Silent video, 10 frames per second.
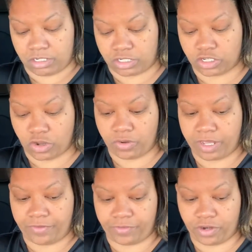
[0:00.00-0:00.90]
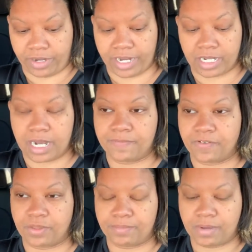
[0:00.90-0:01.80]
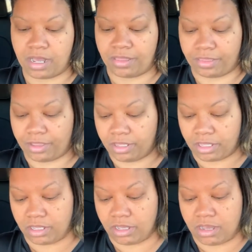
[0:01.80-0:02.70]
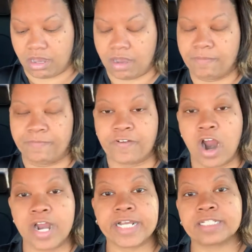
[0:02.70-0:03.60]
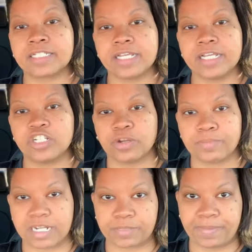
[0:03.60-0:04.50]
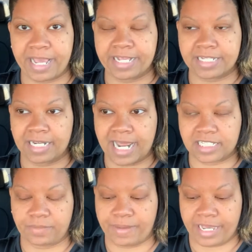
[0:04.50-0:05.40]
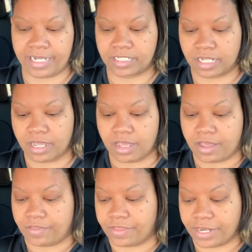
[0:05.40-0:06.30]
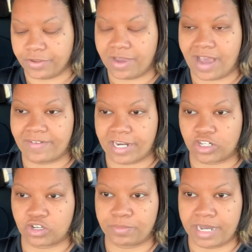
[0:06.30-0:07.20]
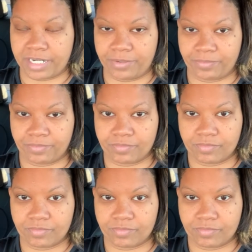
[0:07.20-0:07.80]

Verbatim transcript: So if your income for the month um, far exceeds your must pays and like to pays, then you have extra money.